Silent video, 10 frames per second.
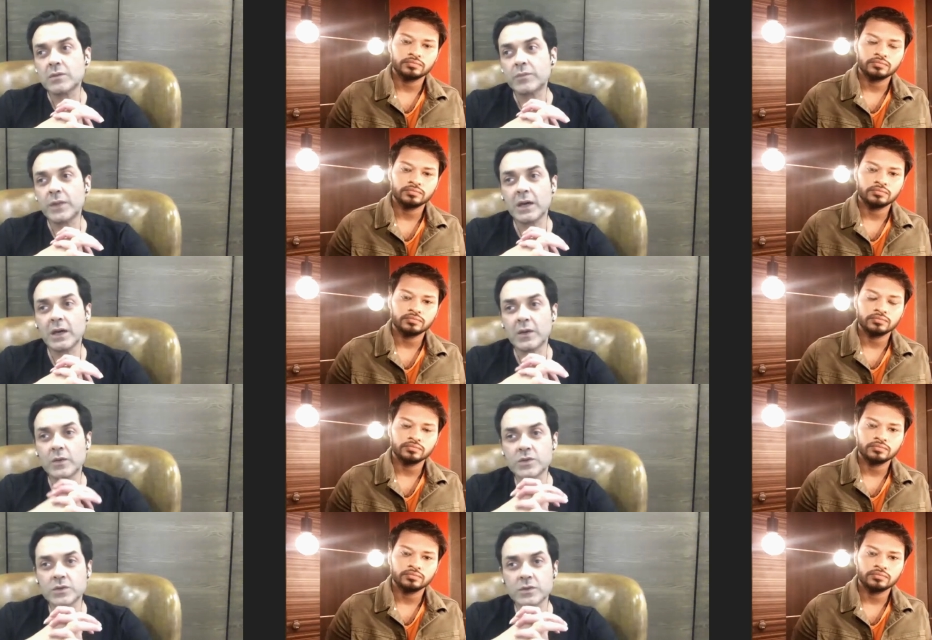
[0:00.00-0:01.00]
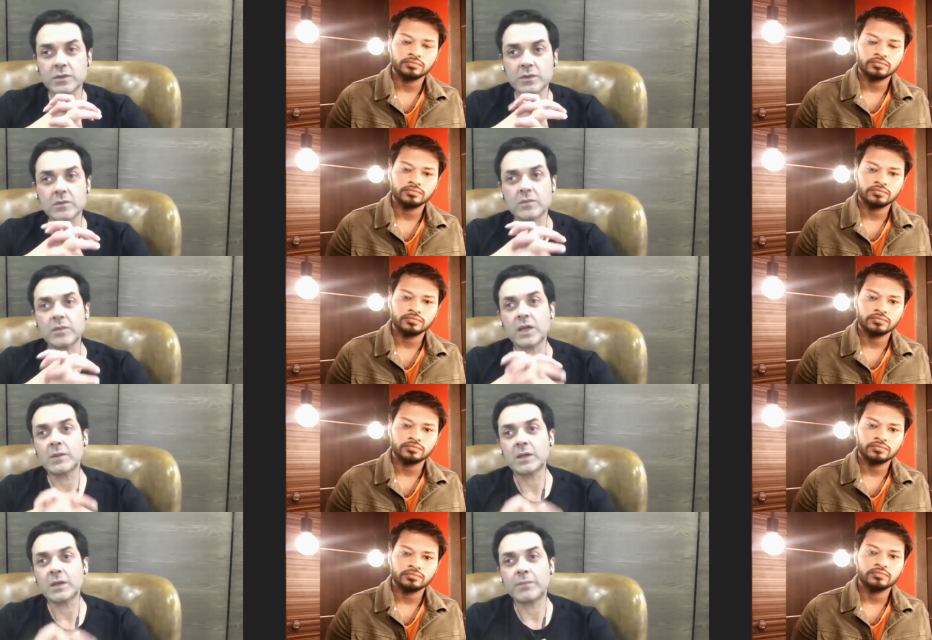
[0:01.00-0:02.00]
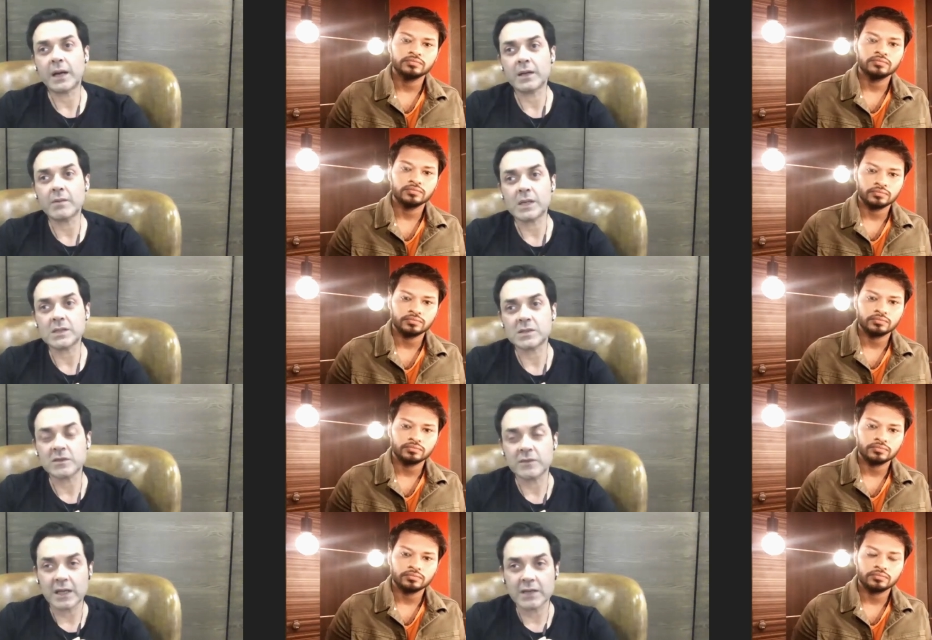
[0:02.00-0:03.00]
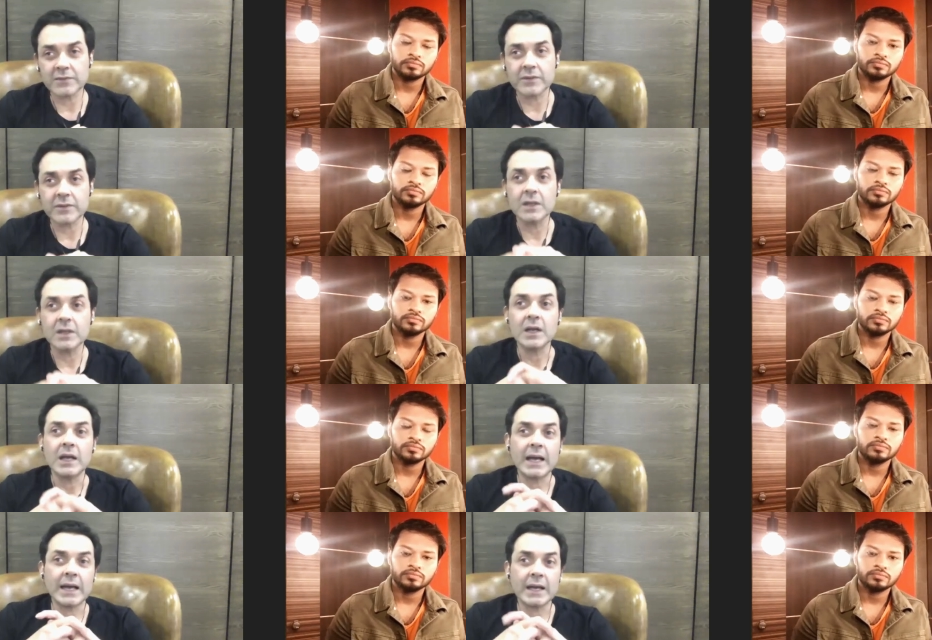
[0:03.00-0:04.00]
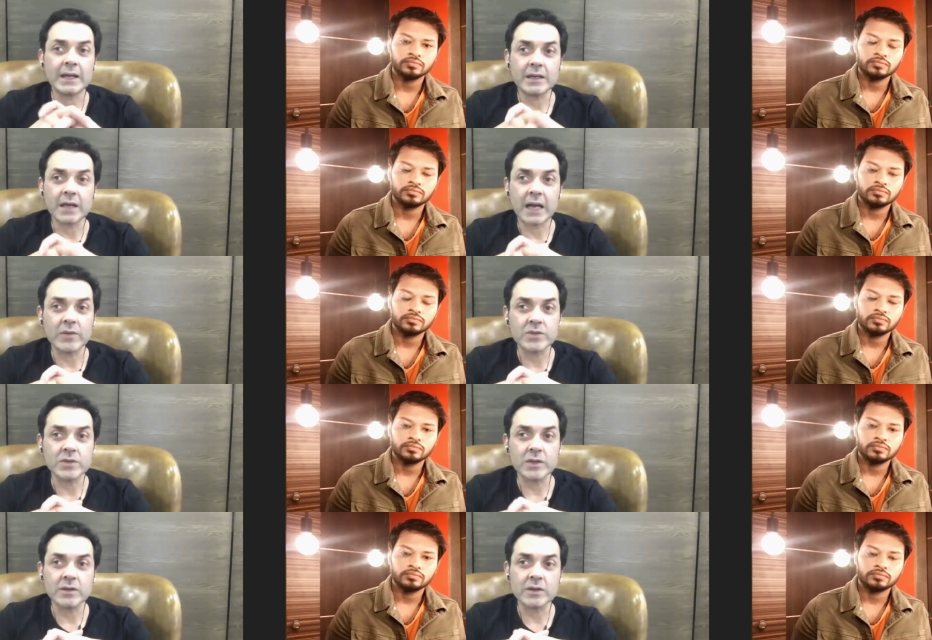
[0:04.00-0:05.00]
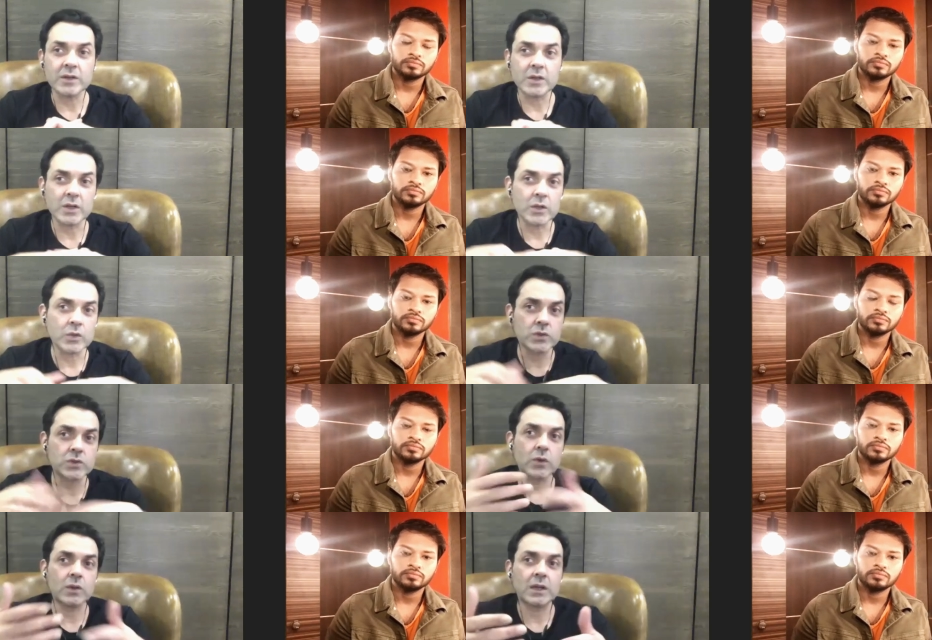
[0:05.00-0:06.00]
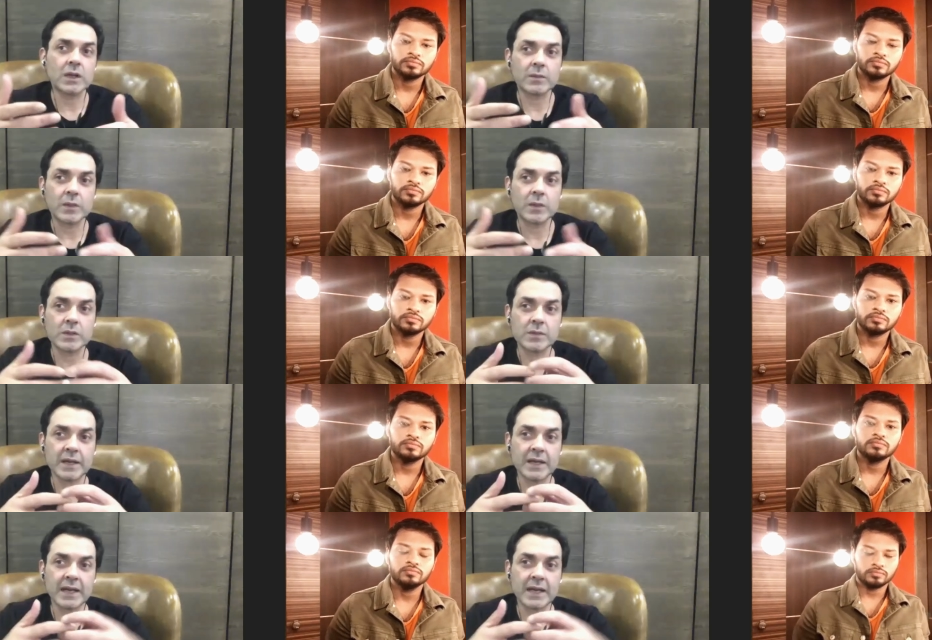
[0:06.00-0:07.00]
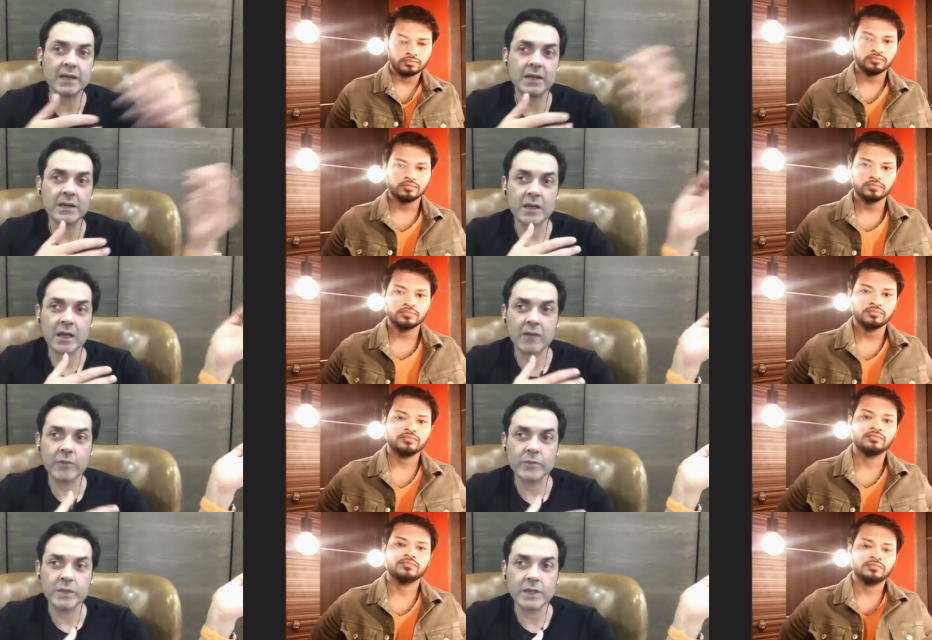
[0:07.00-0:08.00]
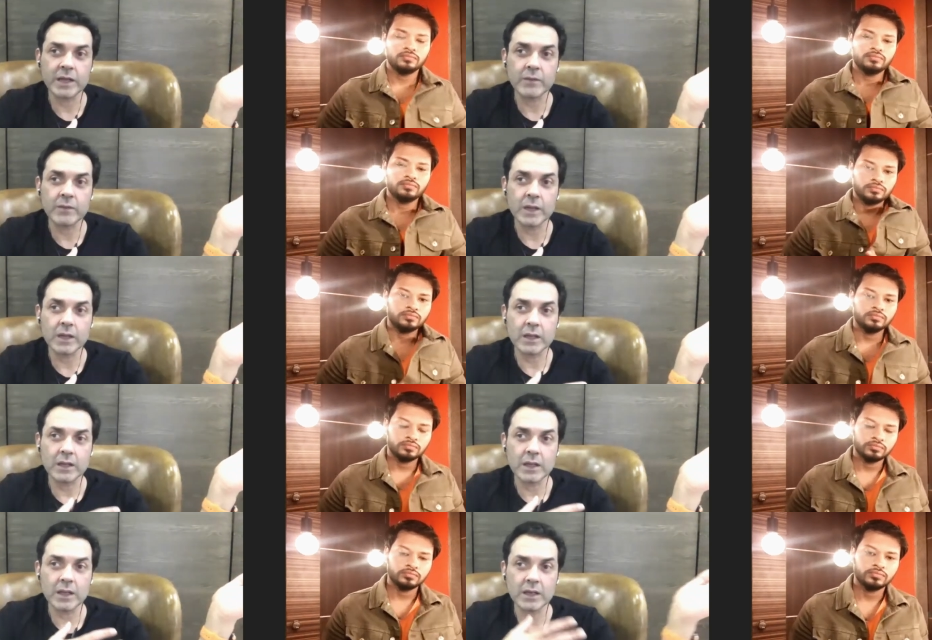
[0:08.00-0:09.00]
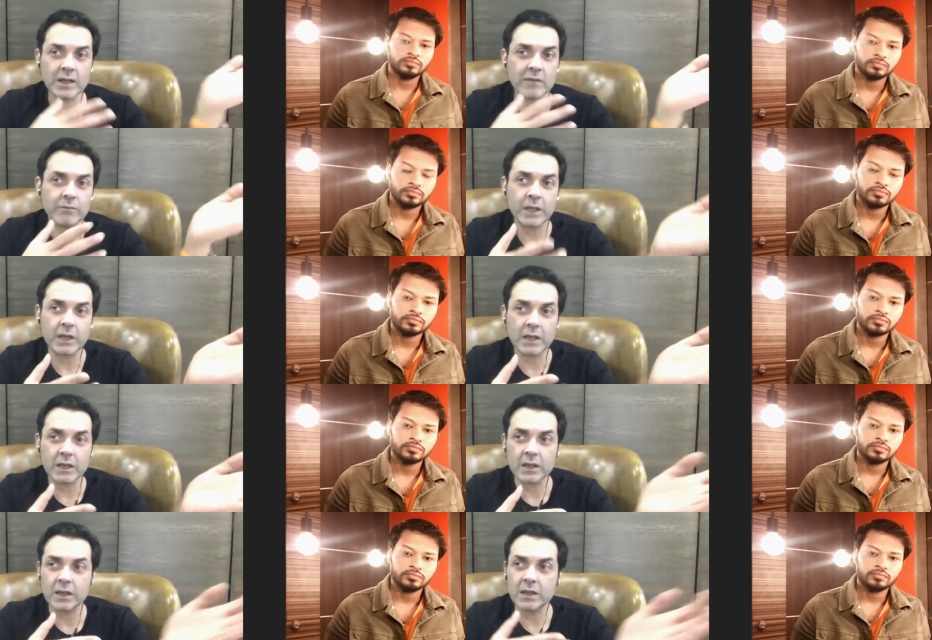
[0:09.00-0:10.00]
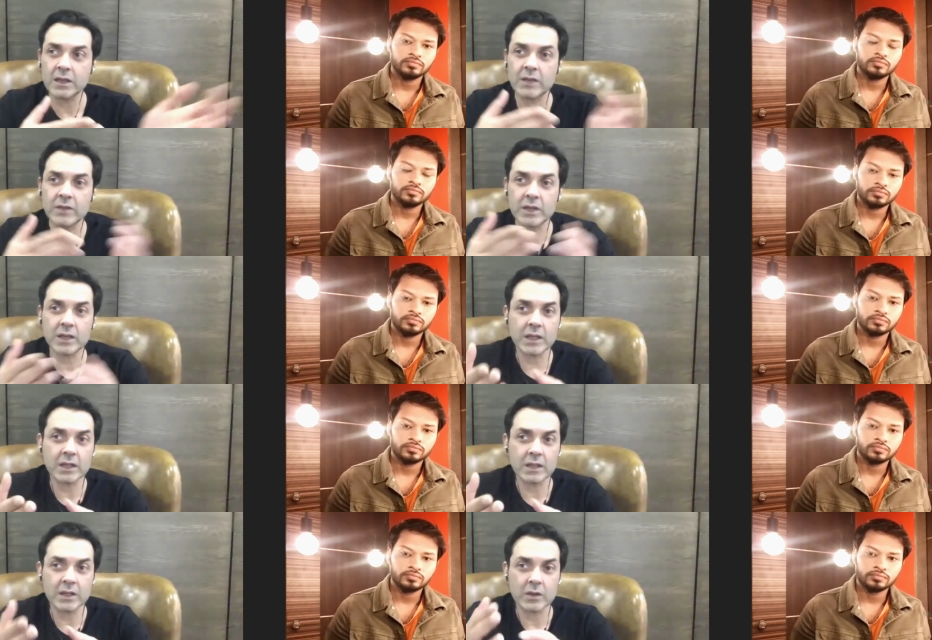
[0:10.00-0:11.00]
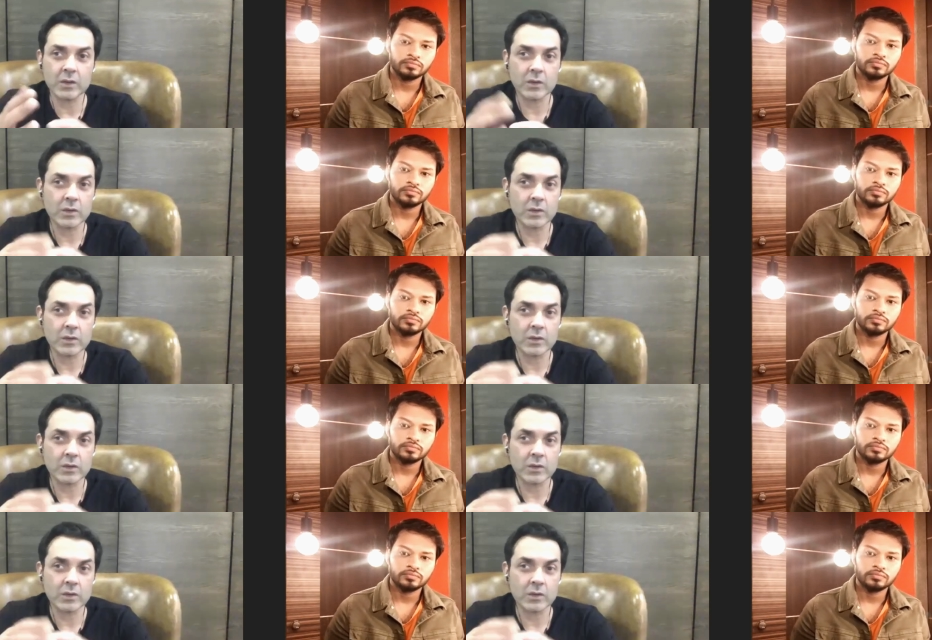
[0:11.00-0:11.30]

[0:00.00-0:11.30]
Speaker 1: PR was becoming a part and parcel of life. And I was not used to all that because my dad didn't come from the time where he didn't have PR, he didn't have anything, people,